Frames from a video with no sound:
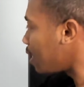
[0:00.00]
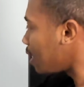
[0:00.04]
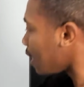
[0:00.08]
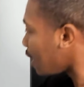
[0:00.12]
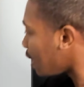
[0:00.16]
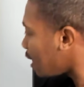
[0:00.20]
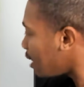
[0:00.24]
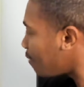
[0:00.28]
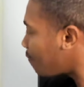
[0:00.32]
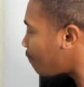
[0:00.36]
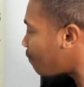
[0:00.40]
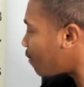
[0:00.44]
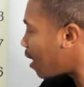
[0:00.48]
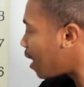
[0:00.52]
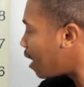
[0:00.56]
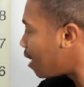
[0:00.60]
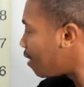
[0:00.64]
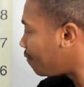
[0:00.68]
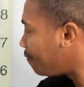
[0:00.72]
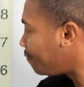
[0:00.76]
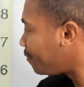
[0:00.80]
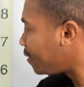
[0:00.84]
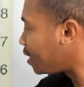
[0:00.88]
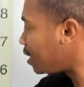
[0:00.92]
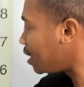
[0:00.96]

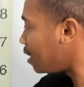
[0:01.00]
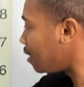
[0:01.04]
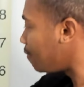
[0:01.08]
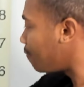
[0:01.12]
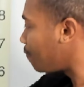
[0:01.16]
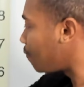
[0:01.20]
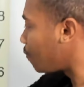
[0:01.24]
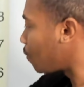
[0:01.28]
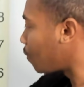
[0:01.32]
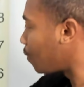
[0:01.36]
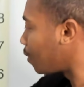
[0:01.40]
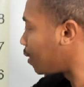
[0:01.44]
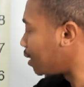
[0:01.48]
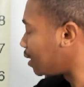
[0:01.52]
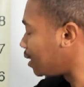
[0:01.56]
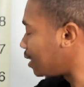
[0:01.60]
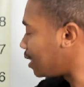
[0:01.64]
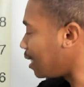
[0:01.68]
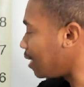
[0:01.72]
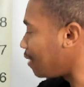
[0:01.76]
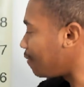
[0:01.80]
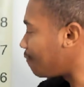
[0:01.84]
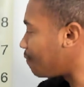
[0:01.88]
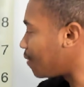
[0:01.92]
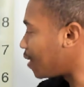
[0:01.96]
E5, D4,
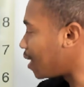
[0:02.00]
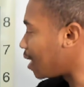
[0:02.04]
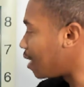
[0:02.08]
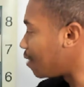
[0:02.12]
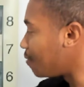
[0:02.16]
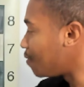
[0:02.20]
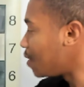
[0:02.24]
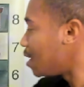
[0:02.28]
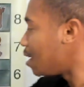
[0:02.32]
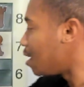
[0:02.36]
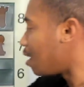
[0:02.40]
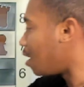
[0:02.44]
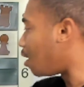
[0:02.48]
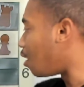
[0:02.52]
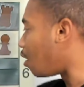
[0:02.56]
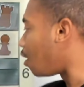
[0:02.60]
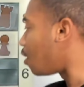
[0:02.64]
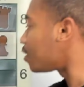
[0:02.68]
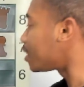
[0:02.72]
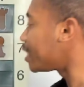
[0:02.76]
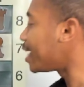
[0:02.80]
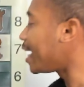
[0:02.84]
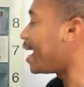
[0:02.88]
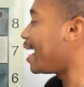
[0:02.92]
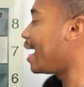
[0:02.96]
D5.
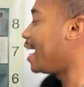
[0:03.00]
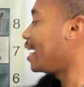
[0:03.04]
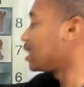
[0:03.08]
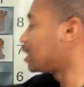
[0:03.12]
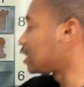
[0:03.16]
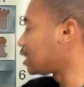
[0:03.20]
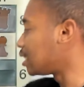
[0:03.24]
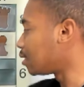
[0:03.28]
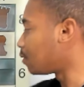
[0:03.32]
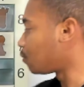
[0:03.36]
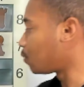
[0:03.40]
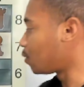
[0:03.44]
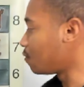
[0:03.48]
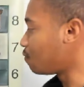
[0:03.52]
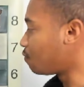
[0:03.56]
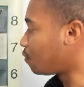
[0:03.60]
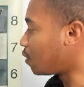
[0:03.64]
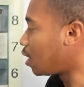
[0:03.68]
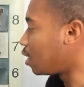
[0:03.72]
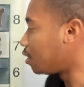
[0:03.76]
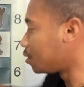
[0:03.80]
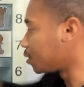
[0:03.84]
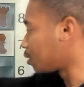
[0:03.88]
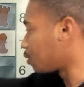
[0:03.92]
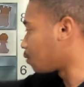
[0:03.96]
All the action
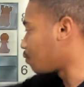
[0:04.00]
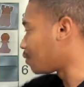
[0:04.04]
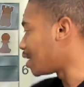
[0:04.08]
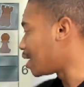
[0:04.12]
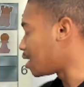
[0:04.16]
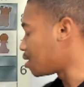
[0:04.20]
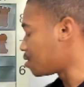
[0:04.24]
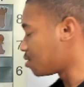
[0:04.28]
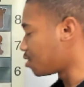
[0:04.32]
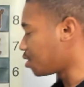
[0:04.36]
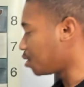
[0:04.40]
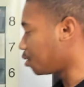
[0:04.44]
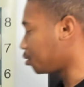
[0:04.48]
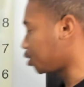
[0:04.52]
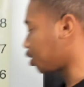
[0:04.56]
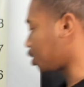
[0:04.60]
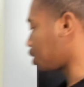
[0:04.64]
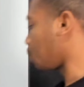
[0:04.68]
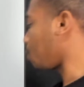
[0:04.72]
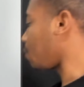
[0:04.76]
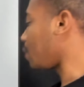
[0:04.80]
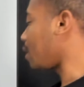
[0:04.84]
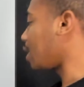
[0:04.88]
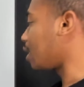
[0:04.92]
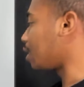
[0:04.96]
revolves around those
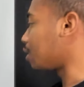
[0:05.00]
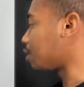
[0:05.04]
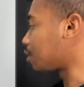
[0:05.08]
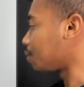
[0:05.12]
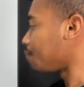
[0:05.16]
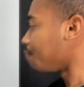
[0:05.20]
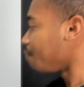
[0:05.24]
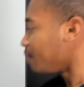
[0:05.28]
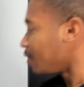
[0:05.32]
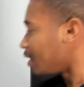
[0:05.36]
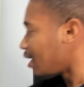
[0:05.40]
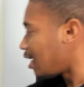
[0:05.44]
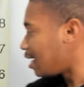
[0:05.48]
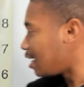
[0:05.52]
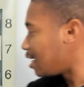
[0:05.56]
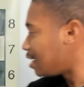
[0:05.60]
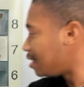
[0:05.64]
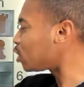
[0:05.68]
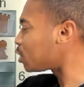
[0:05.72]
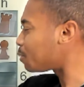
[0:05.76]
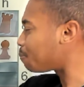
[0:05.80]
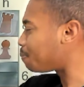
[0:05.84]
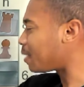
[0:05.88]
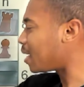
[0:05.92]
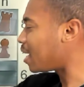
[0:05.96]
squares,
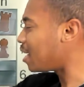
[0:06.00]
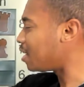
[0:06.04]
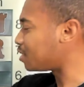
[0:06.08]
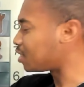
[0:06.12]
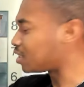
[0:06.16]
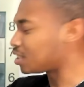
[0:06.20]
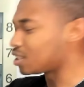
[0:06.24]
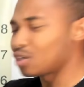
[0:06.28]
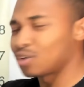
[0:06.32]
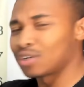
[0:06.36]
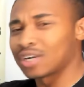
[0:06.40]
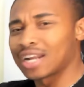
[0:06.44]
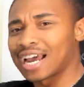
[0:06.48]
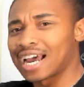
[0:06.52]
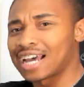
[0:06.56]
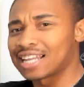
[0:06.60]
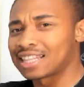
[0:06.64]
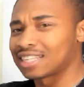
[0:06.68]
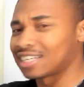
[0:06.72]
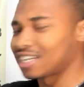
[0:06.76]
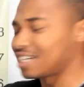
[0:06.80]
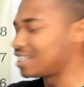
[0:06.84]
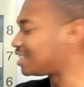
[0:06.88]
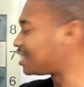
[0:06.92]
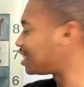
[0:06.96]
and players is going to have
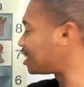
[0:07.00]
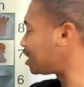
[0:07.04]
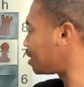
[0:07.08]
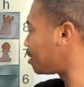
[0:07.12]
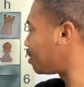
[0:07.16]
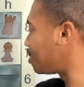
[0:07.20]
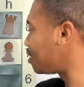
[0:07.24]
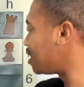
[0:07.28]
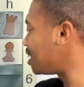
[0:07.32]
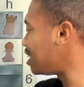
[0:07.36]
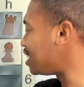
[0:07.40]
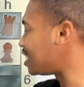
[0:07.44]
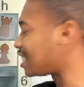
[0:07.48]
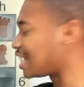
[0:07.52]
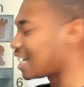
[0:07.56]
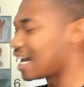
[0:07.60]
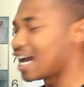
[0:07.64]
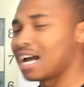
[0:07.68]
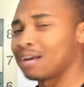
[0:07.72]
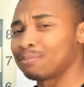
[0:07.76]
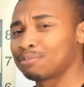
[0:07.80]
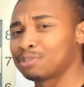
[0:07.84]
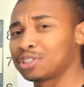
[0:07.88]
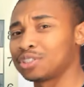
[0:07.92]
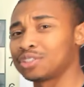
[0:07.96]
to consider these
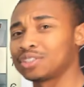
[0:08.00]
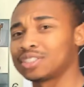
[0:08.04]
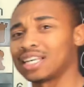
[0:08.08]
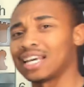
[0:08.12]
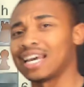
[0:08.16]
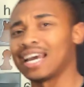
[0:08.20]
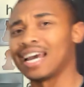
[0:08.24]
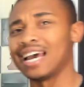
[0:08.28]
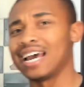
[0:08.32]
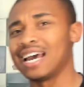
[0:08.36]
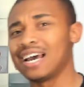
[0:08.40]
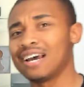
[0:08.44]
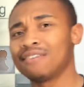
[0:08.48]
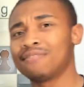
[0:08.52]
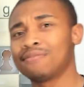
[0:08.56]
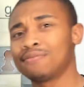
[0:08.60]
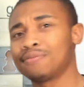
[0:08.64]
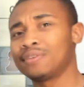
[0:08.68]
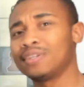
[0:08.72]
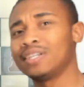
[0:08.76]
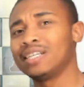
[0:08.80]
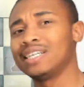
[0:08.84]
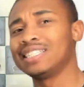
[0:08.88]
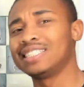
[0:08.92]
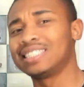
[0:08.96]
captures
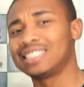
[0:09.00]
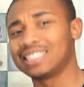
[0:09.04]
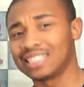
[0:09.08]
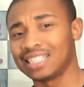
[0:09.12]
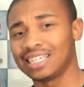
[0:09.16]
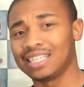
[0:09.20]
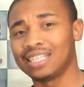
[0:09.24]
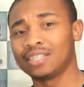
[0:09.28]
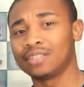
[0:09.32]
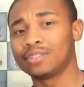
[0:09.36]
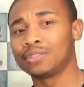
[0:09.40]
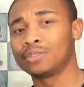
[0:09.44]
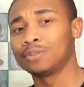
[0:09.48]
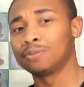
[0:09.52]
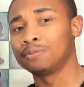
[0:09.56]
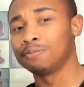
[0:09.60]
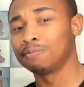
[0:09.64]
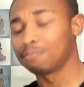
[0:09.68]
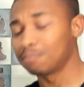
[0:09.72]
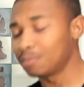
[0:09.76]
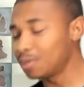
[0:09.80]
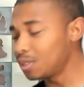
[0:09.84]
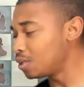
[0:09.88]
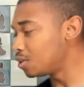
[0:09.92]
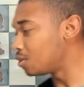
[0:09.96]
every single
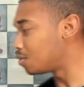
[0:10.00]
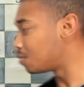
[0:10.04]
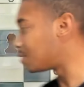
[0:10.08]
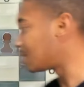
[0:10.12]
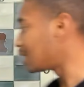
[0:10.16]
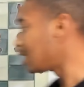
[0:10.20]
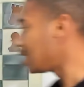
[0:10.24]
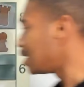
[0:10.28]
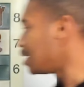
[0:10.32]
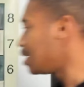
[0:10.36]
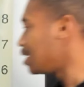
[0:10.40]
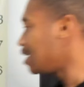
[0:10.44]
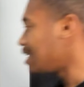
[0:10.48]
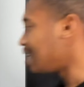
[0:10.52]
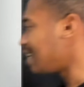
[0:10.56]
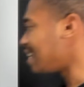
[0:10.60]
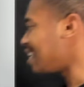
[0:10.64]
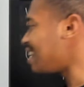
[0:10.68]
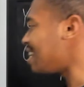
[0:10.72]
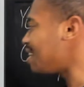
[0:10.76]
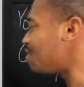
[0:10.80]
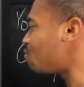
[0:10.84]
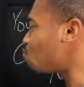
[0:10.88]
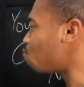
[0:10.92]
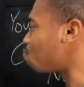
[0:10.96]
move.
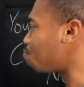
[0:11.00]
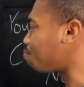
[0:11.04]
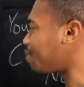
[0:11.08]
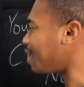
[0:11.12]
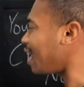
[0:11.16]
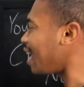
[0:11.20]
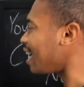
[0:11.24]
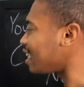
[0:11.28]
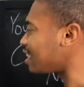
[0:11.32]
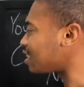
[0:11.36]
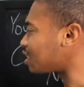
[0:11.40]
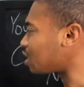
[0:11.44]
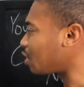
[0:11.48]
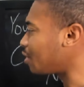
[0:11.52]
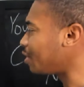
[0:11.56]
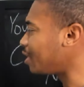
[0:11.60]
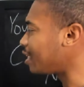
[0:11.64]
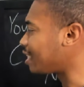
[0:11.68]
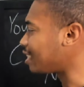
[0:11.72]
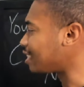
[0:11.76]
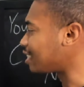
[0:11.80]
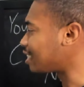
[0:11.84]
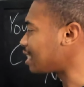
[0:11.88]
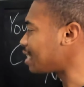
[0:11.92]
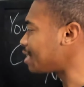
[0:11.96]
And black is already
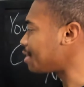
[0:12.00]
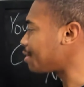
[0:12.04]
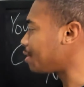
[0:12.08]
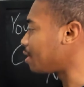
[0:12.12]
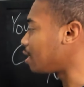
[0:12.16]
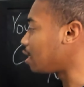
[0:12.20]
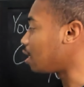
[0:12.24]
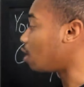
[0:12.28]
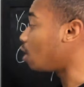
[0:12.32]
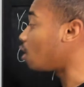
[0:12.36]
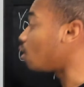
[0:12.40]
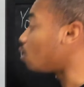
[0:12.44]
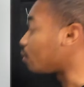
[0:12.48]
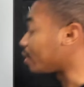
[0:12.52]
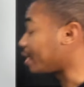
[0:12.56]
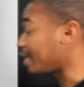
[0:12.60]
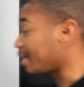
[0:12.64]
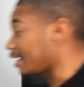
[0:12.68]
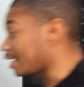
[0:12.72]
considering, oh, can I